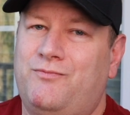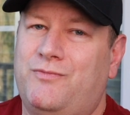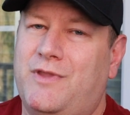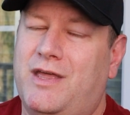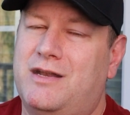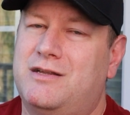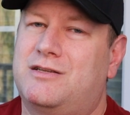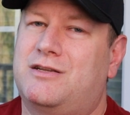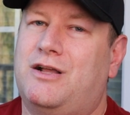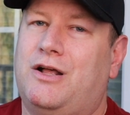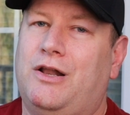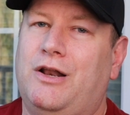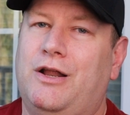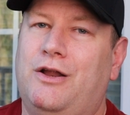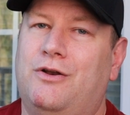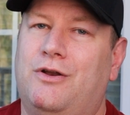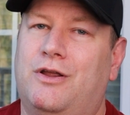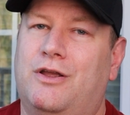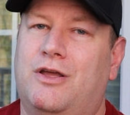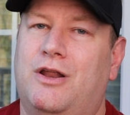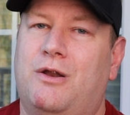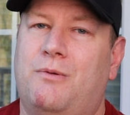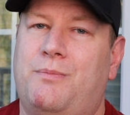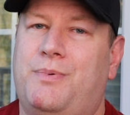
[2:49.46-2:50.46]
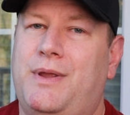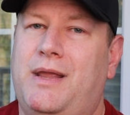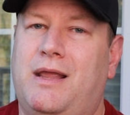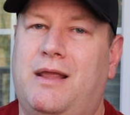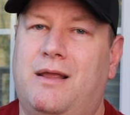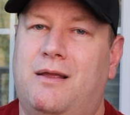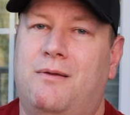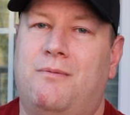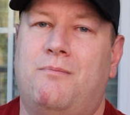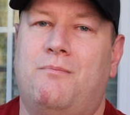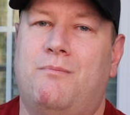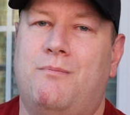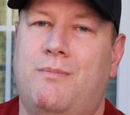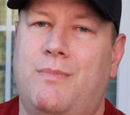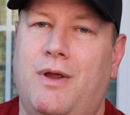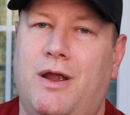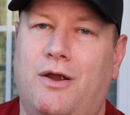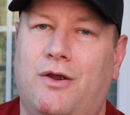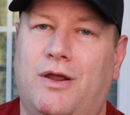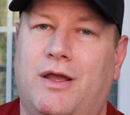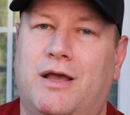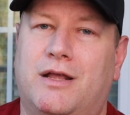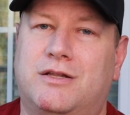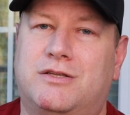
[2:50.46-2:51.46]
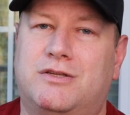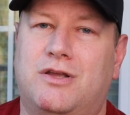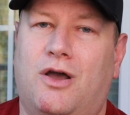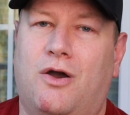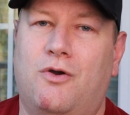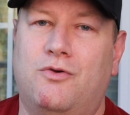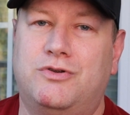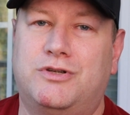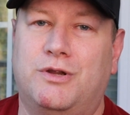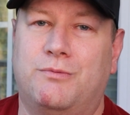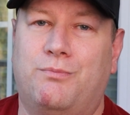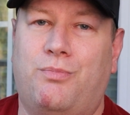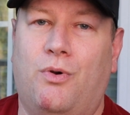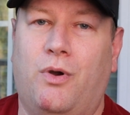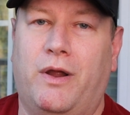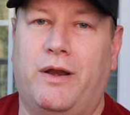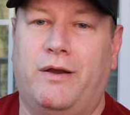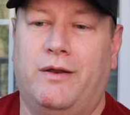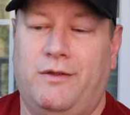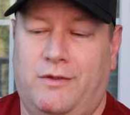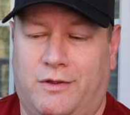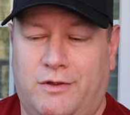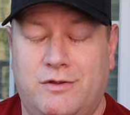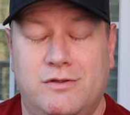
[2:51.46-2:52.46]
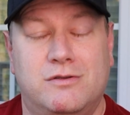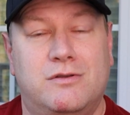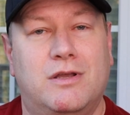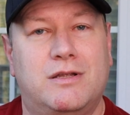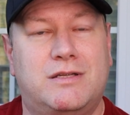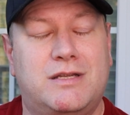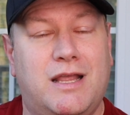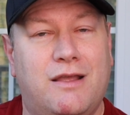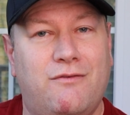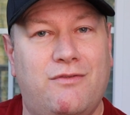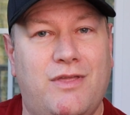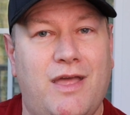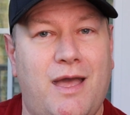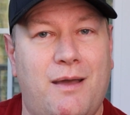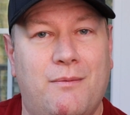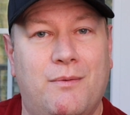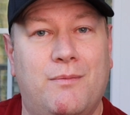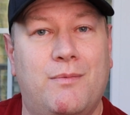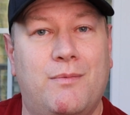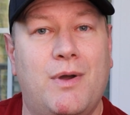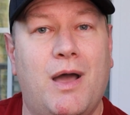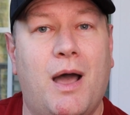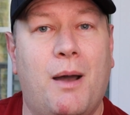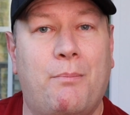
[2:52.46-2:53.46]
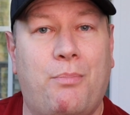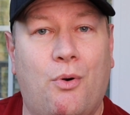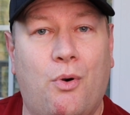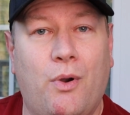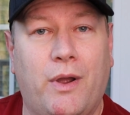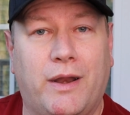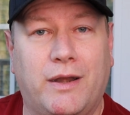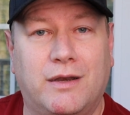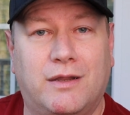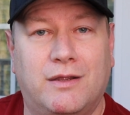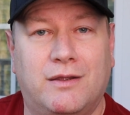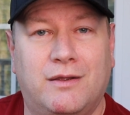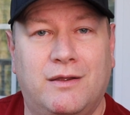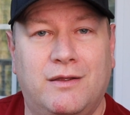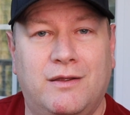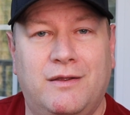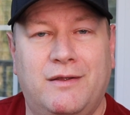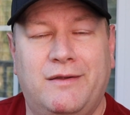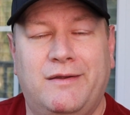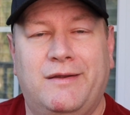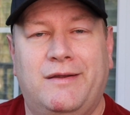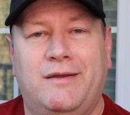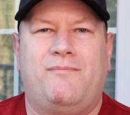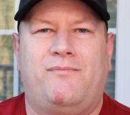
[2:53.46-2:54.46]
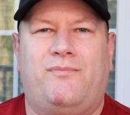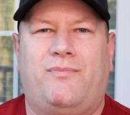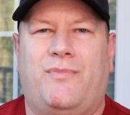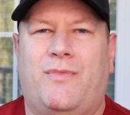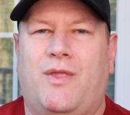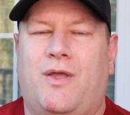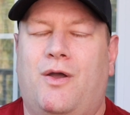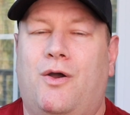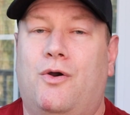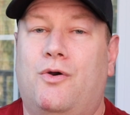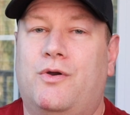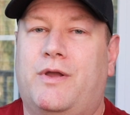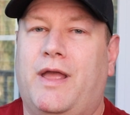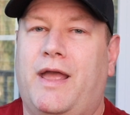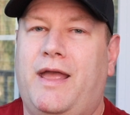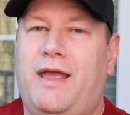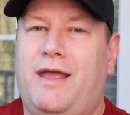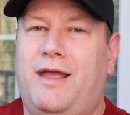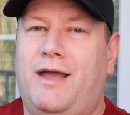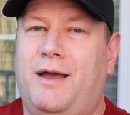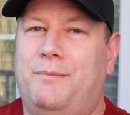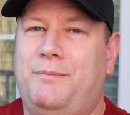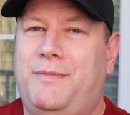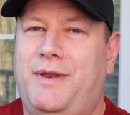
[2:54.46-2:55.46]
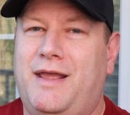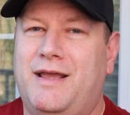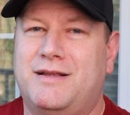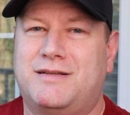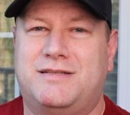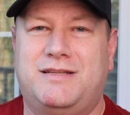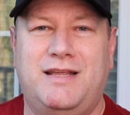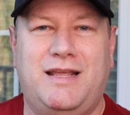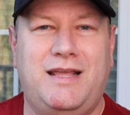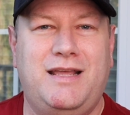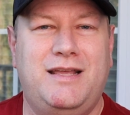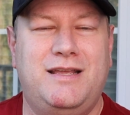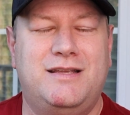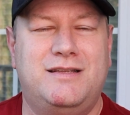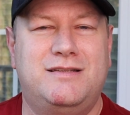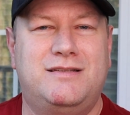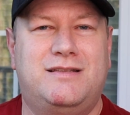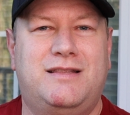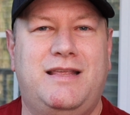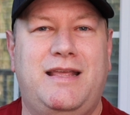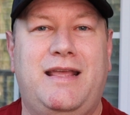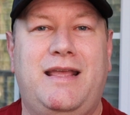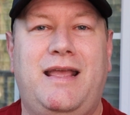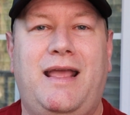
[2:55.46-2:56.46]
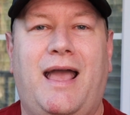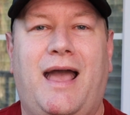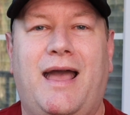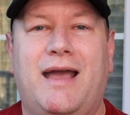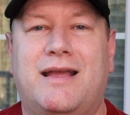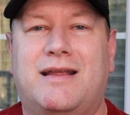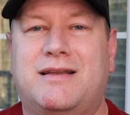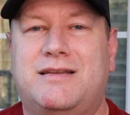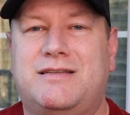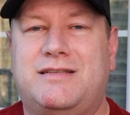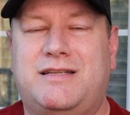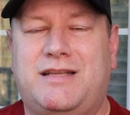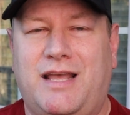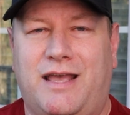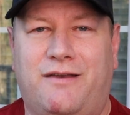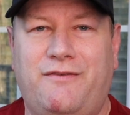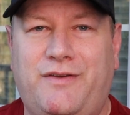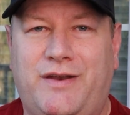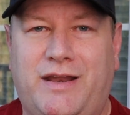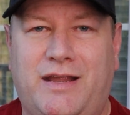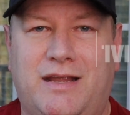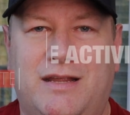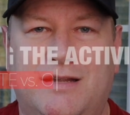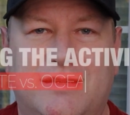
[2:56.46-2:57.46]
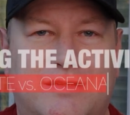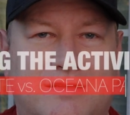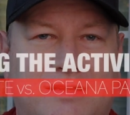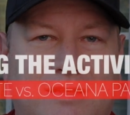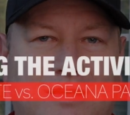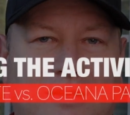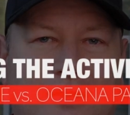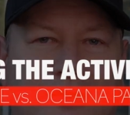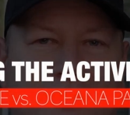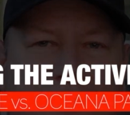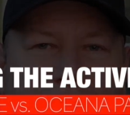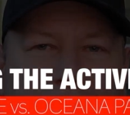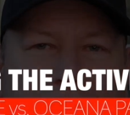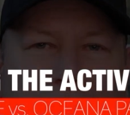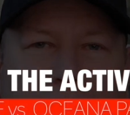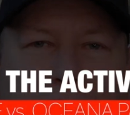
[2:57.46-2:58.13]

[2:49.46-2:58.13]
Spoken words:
That is clearly going to be Marriott's Ocean Pointe. So let's give them a point. Okay, up next is the activities. So